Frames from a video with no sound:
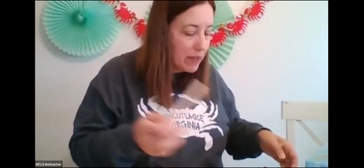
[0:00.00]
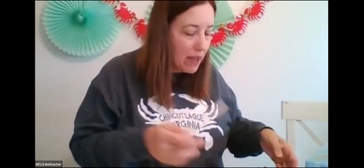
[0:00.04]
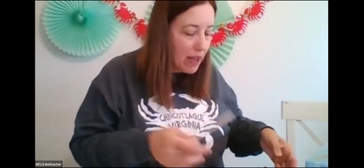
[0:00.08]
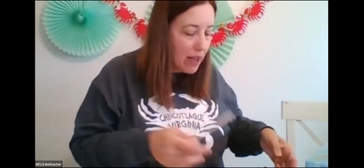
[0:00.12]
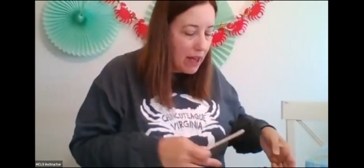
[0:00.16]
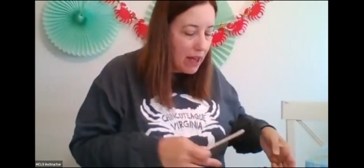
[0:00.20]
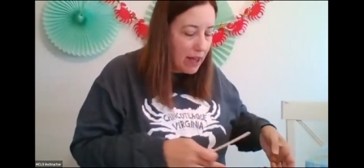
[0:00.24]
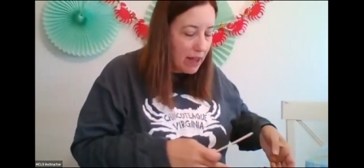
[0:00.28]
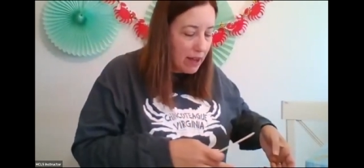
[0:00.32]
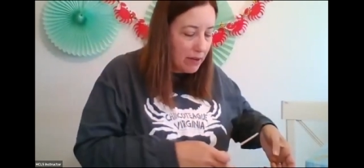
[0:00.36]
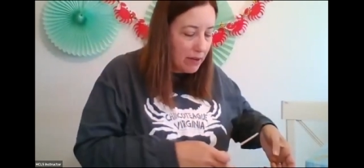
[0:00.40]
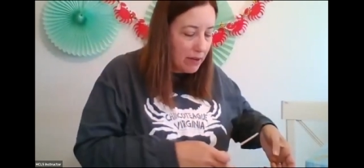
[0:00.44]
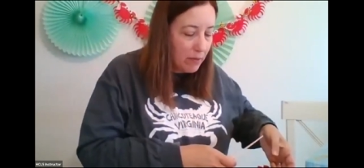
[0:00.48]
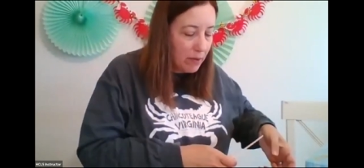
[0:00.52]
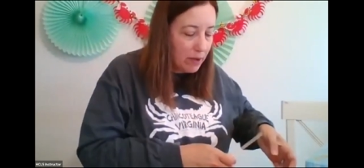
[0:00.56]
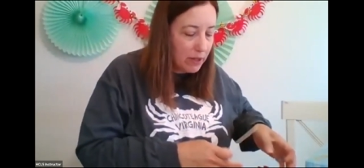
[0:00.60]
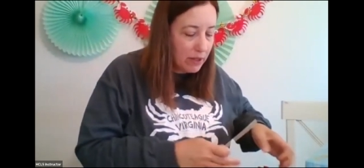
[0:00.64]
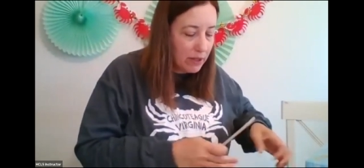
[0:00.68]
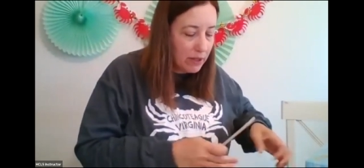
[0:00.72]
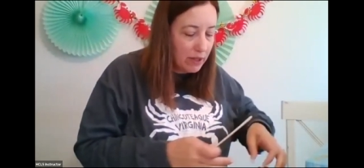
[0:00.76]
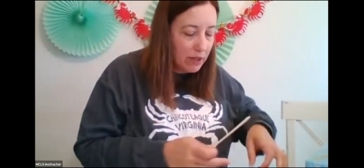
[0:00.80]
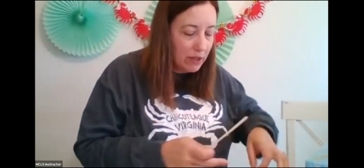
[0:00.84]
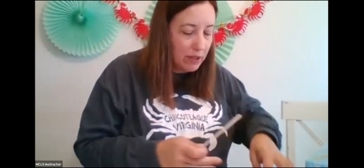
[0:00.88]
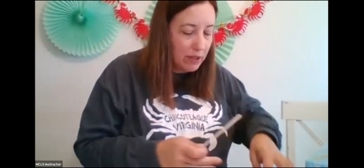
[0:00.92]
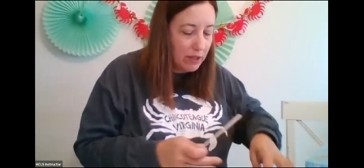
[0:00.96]
And what you're
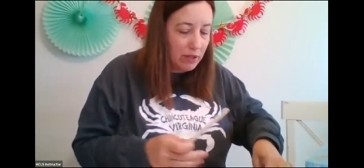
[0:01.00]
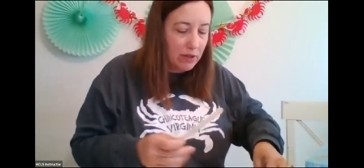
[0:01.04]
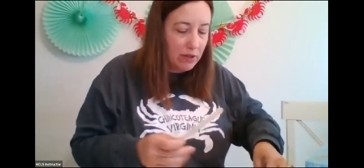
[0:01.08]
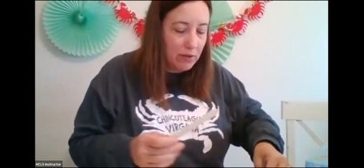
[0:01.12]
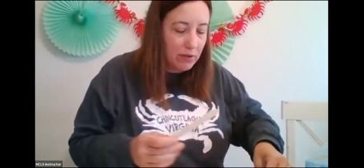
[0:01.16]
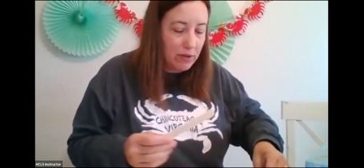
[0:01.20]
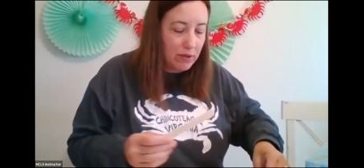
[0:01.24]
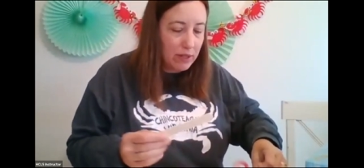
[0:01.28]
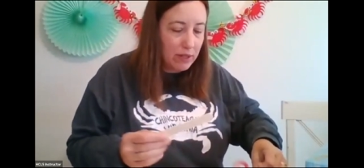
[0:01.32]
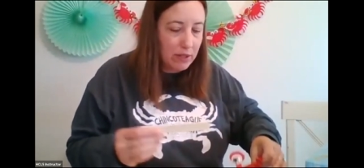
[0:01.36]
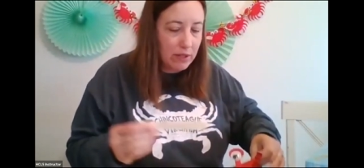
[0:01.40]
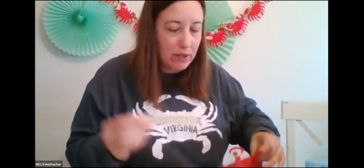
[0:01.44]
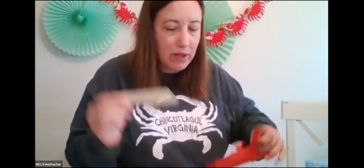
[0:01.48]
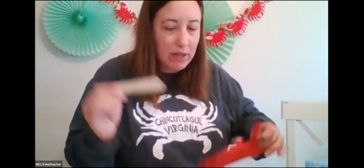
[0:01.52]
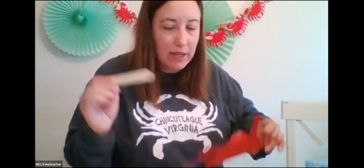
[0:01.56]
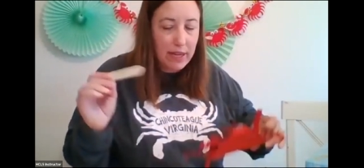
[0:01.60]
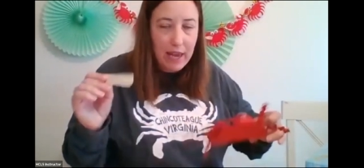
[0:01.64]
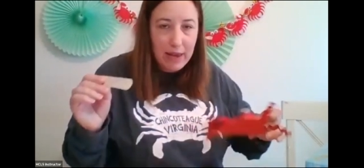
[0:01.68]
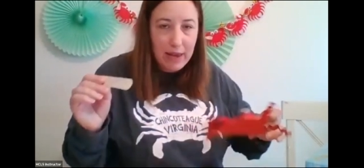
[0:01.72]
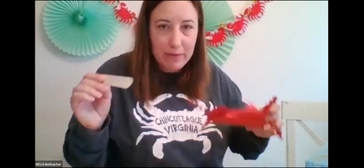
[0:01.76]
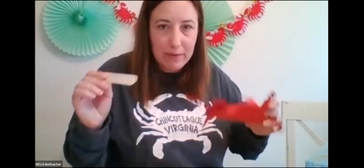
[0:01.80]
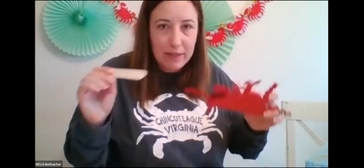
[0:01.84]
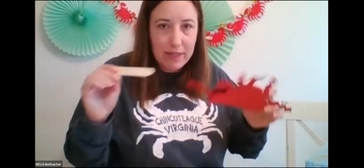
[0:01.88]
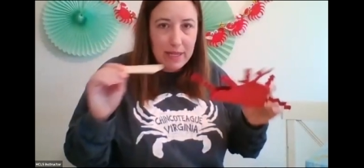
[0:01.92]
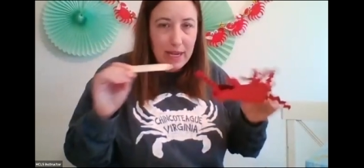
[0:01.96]
gonna do is
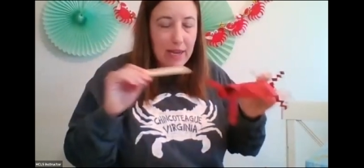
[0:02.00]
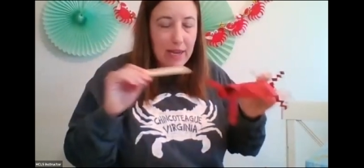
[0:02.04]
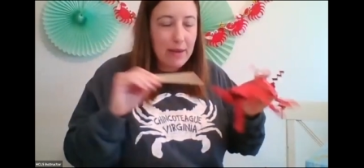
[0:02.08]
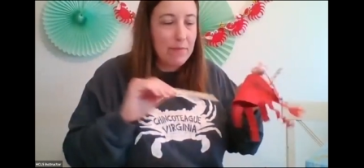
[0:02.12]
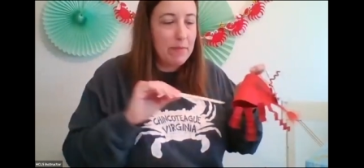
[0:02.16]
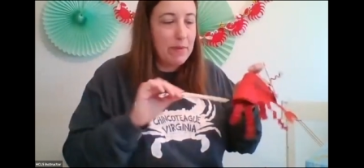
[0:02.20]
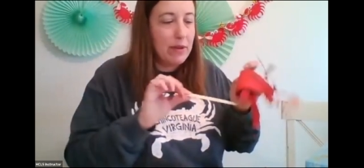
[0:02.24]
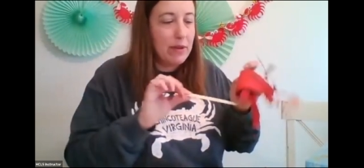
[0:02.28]
again with tape,